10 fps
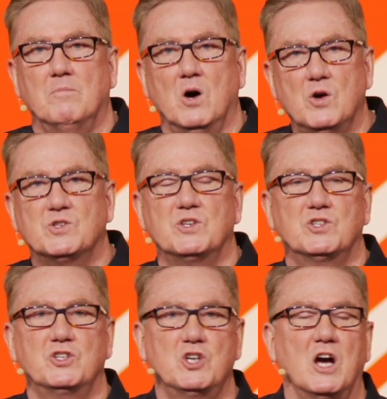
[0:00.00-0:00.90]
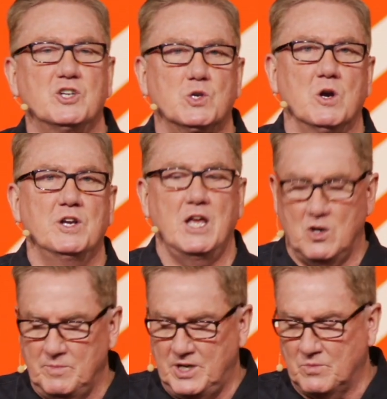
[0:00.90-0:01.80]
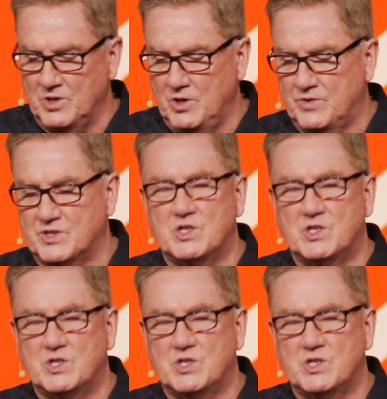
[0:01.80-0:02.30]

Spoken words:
Moses to Joshua, or Naomi to Ruth.